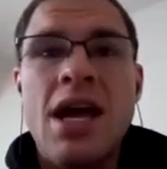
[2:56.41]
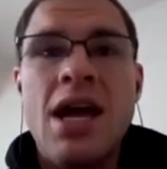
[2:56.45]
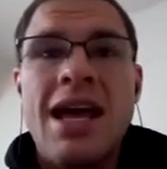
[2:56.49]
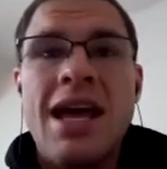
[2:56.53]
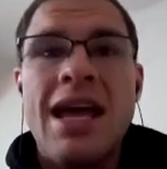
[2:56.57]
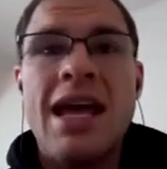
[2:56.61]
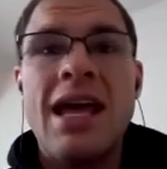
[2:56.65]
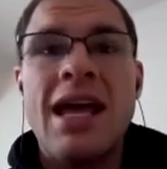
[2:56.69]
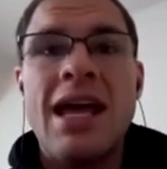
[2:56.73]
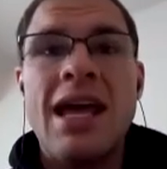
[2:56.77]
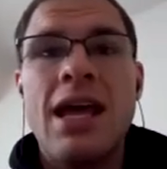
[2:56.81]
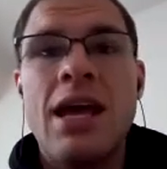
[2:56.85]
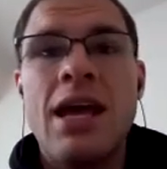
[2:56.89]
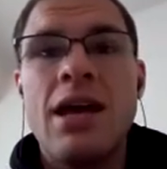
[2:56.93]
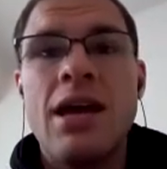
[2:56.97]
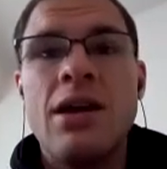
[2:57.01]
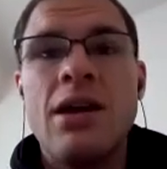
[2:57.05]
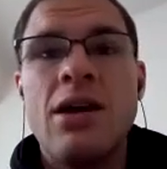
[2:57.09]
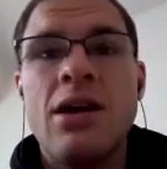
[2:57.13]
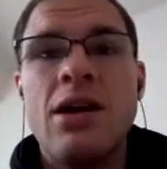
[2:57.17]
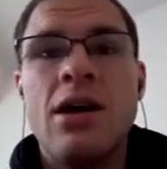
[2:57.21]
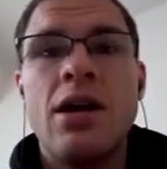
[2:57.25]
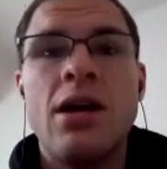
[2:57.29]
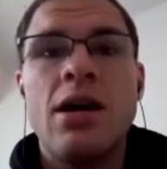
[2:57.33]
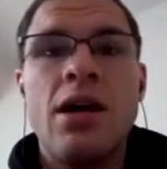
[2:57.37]
And
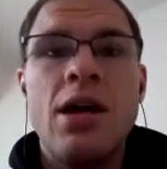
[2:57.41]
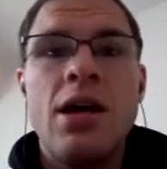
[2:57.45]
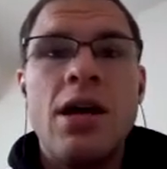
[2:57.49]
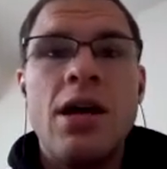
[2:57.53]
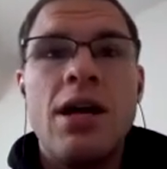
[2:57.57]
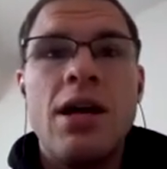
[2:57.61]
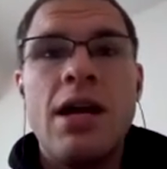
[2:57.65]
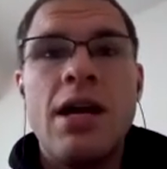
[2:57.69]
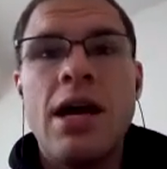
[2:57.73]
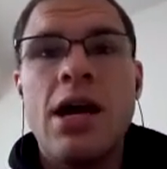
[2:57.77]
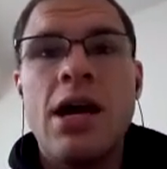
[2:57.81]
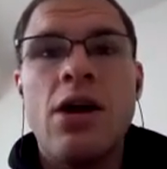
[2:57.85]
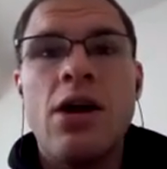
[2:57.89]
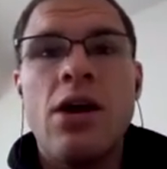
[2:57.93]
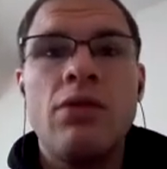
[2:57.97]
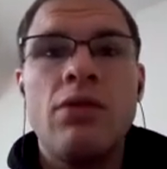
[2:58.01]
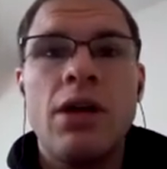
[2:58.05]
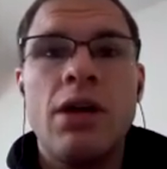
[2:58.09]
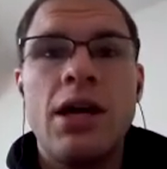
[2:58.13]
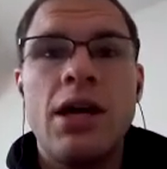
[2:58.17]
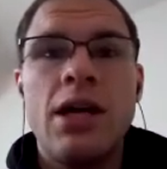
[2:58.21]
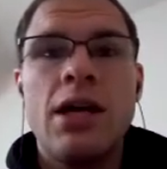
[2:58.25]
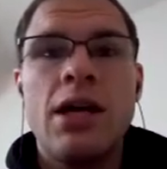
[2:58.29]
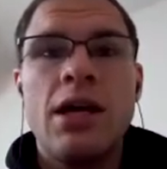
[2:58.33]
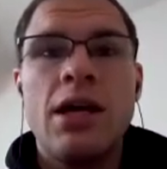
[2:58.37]
now,
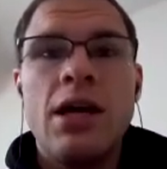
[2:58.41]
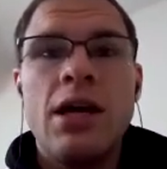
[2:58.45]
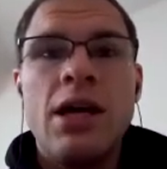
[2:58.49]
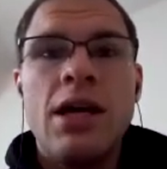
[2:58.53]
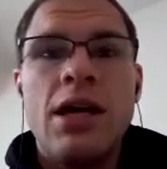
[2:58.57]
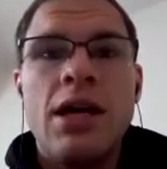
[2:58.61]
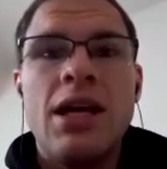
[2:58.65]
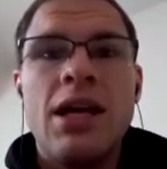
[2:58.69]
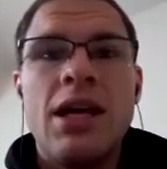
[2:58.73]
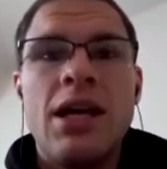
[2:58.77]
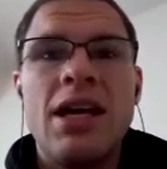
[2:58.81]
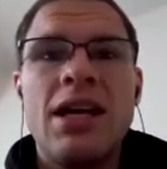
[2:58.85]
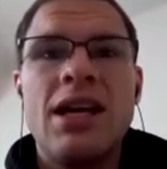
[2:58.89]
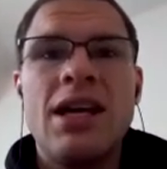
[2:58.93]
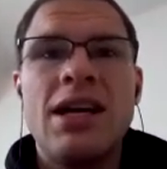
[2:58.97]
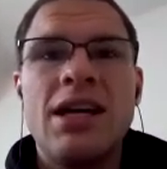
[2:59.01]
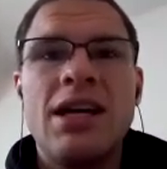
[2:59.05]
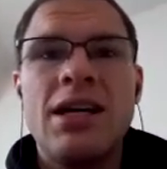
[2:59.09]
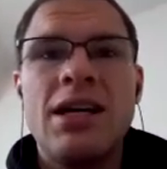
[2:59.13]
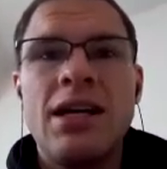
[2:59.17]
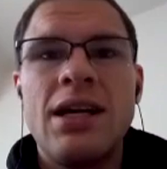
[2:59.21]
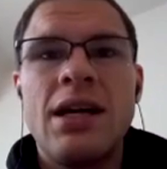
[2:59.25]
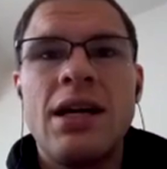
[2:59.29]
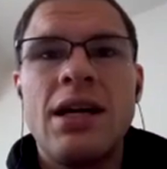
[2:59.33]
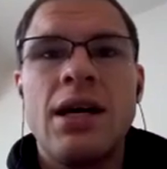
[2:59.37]
like, he and
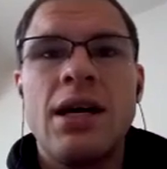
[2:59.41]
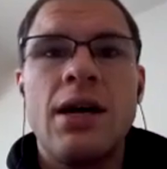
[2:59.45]
I